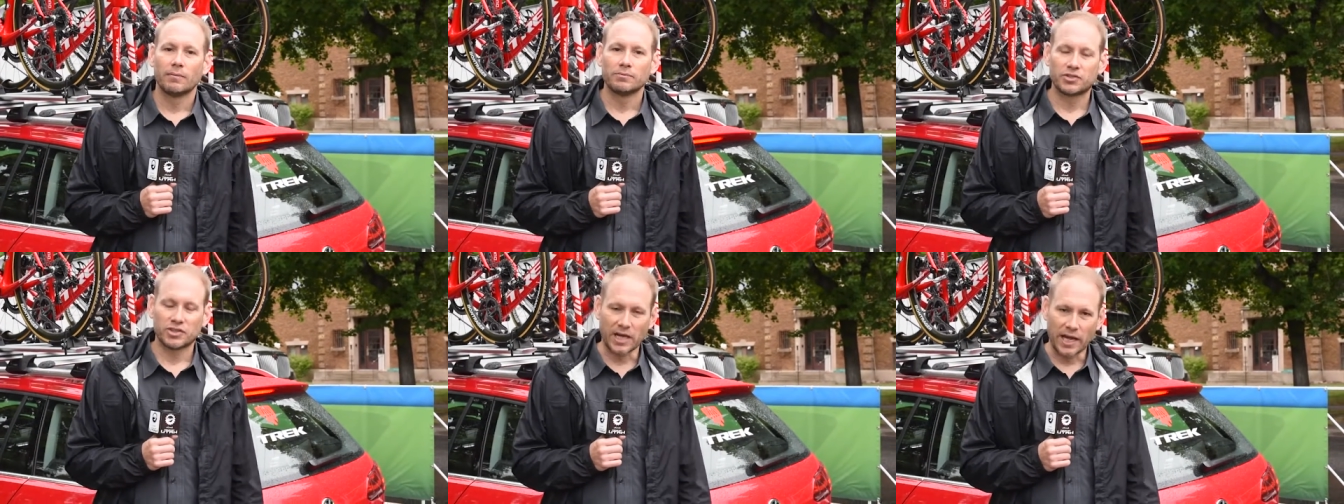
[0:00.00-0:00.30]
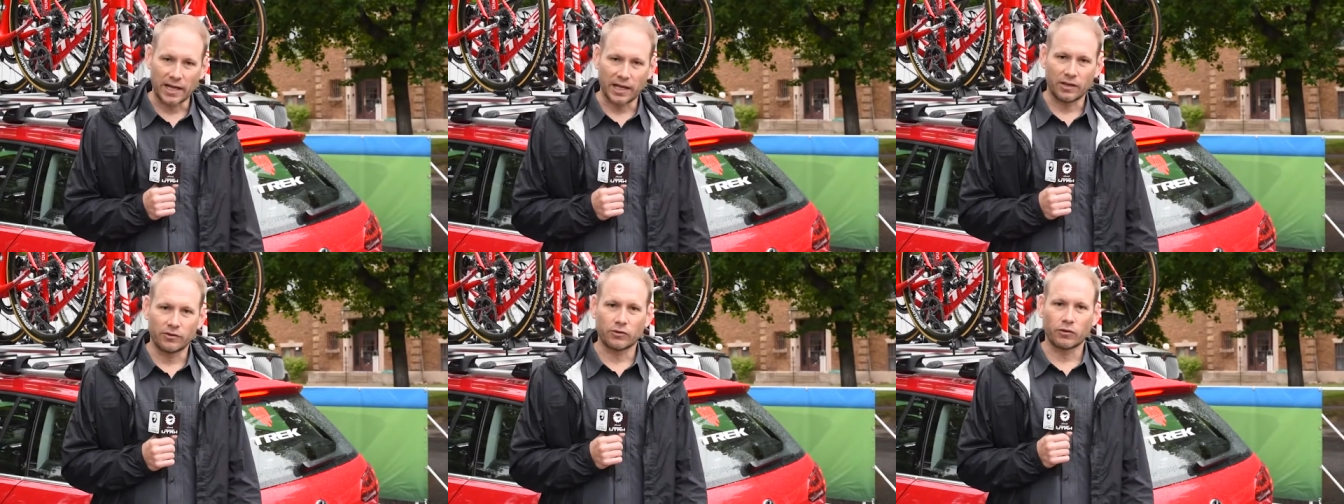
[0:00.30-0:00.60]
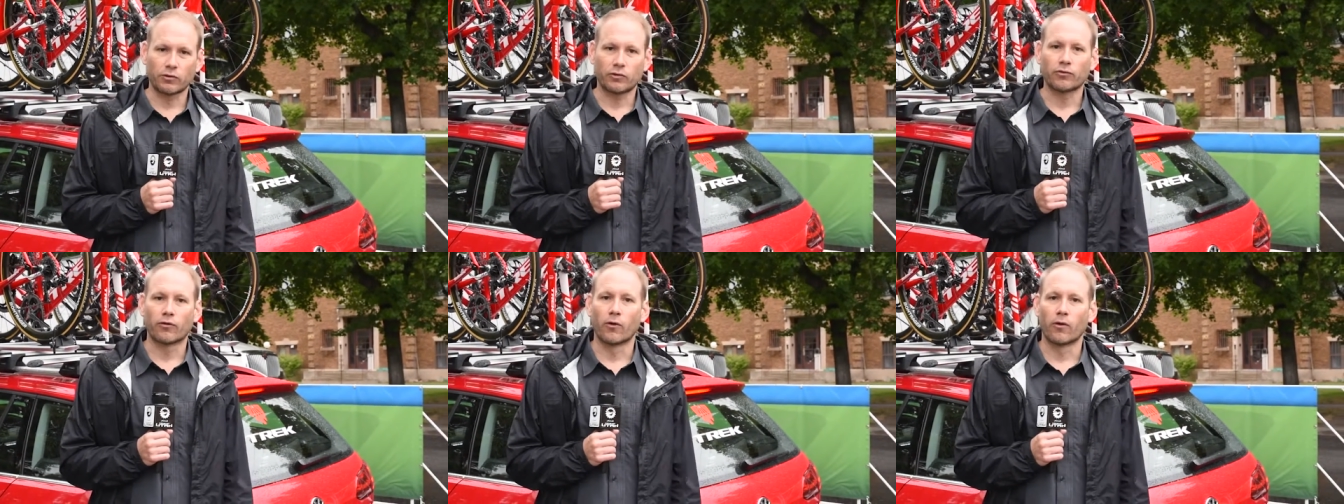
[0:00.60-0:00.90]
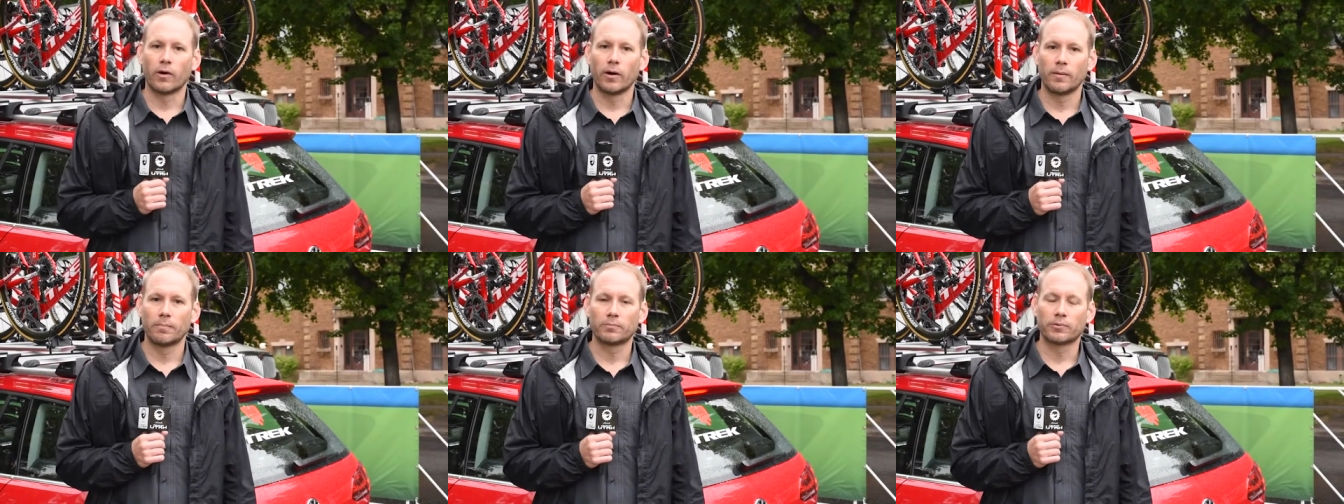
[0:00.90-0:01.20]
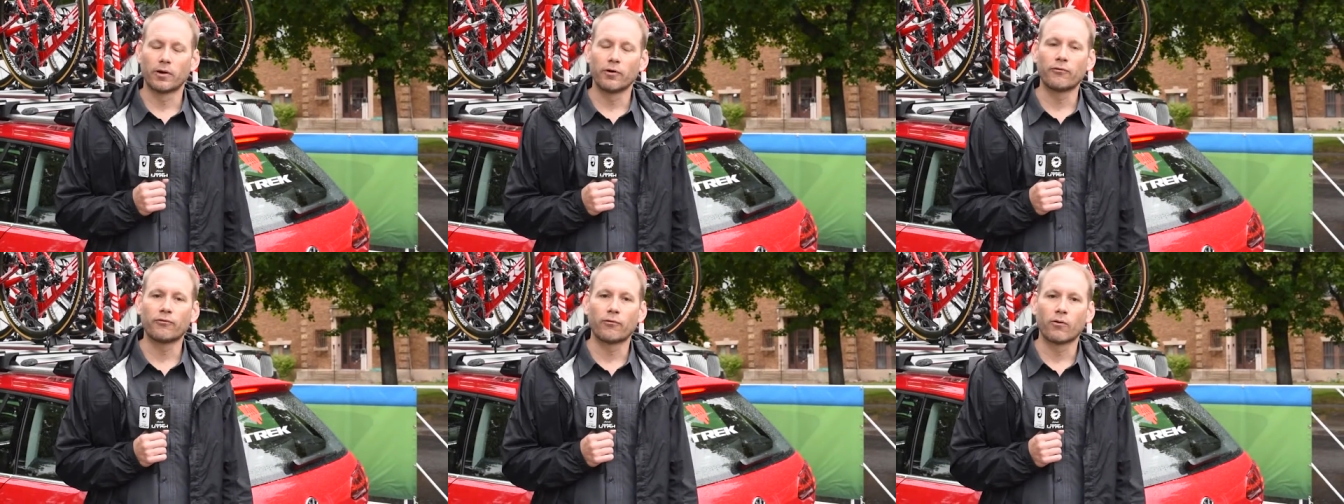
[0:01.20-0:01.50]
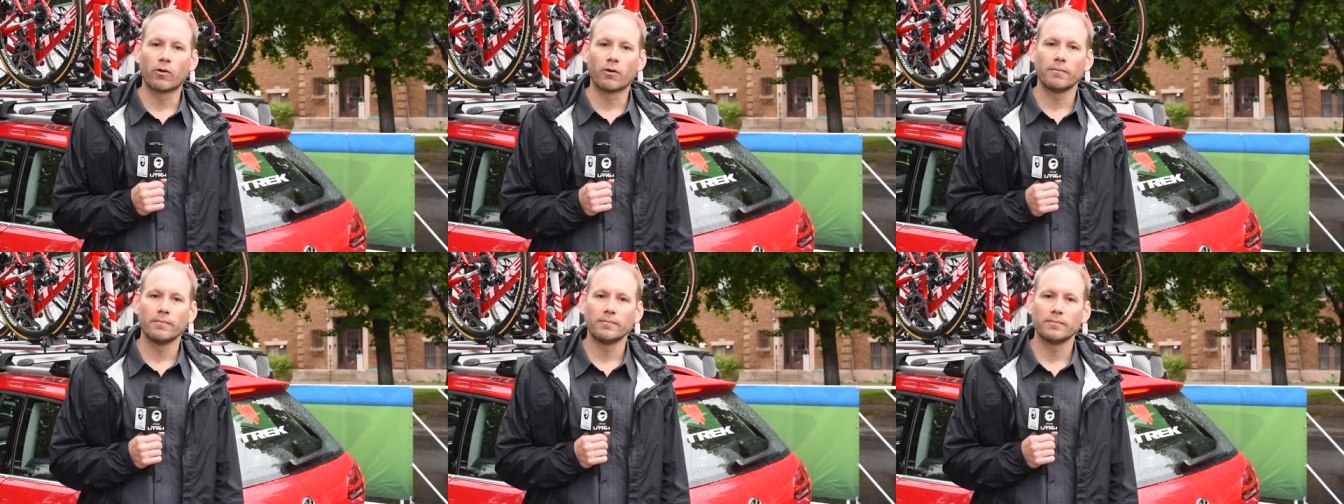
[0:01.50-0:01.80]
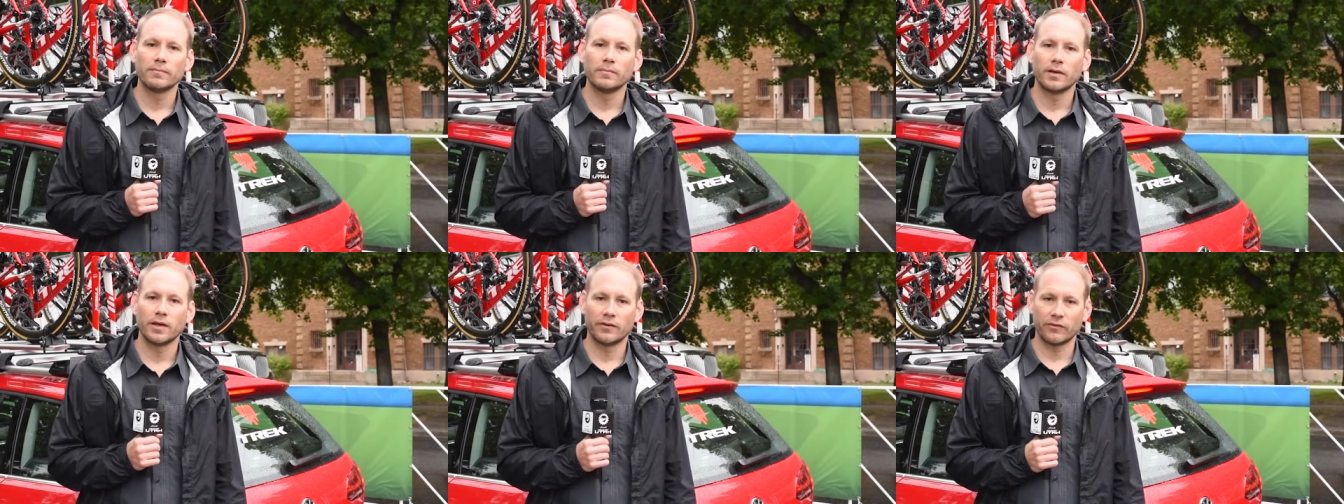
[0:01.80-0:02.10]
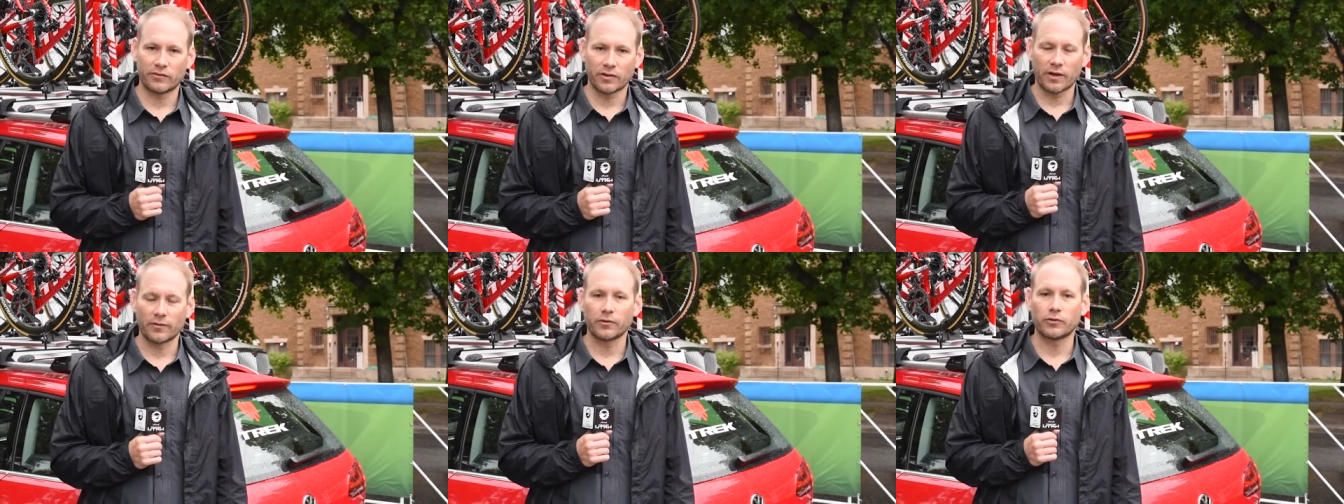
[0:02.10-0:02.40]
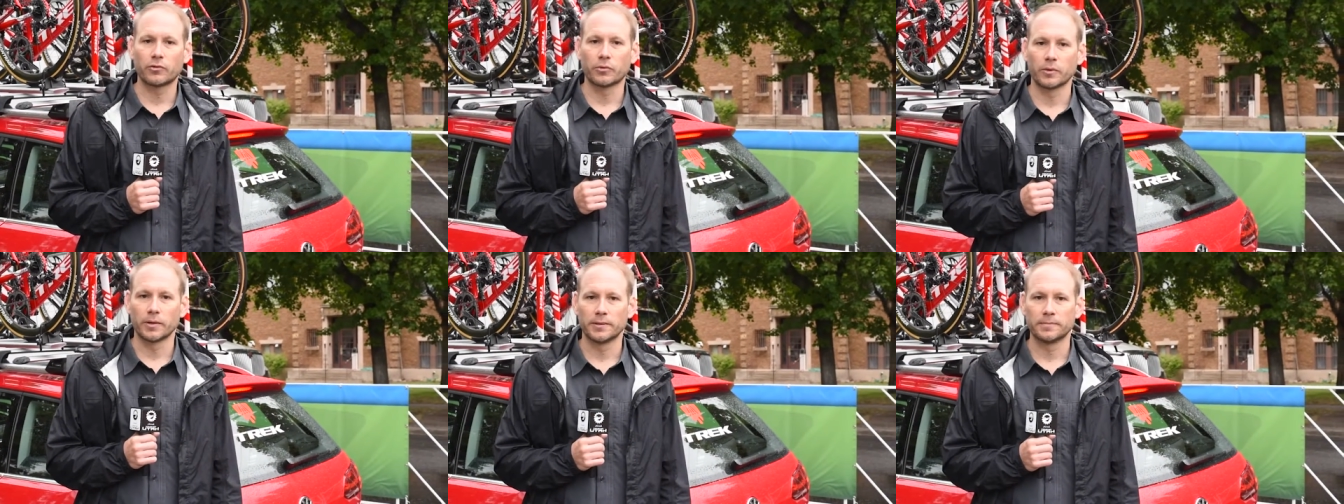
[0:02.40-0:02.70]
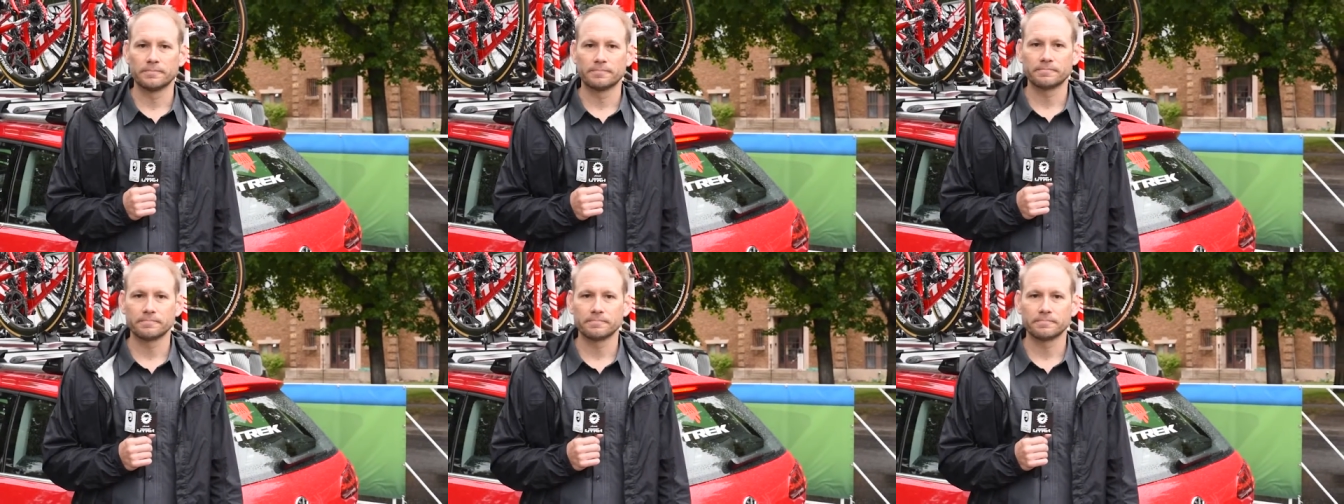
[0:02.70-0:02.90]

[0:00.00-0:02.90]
Chad Andrews for Proform Inside the Tour.